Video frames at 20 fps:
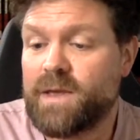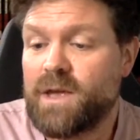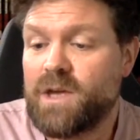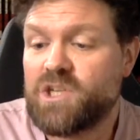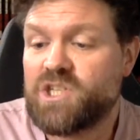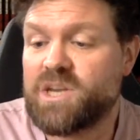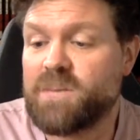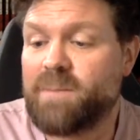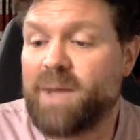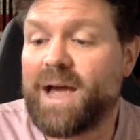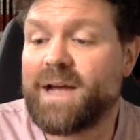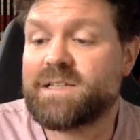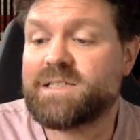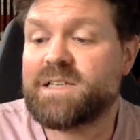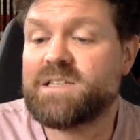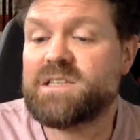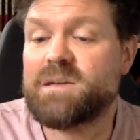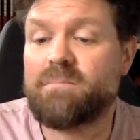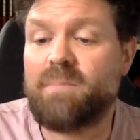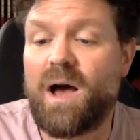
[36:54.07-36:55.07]
She backed
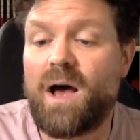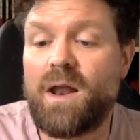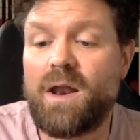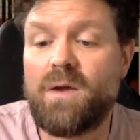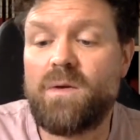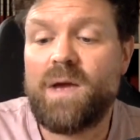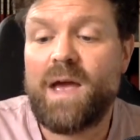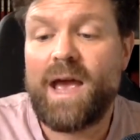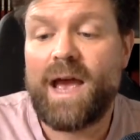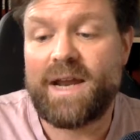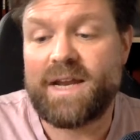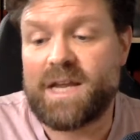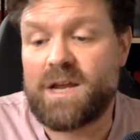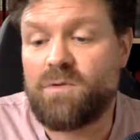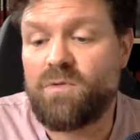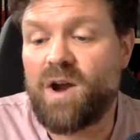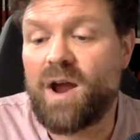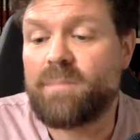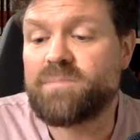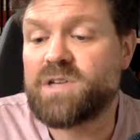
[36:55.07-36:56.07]
into Marlowe and he
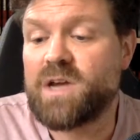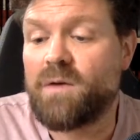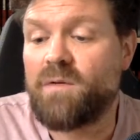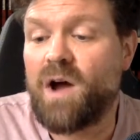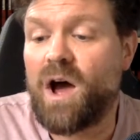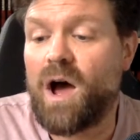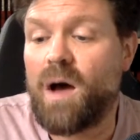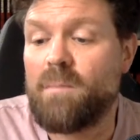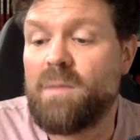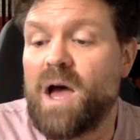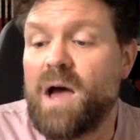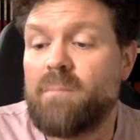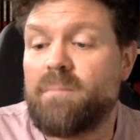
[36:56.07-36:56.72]
grabbed her arm,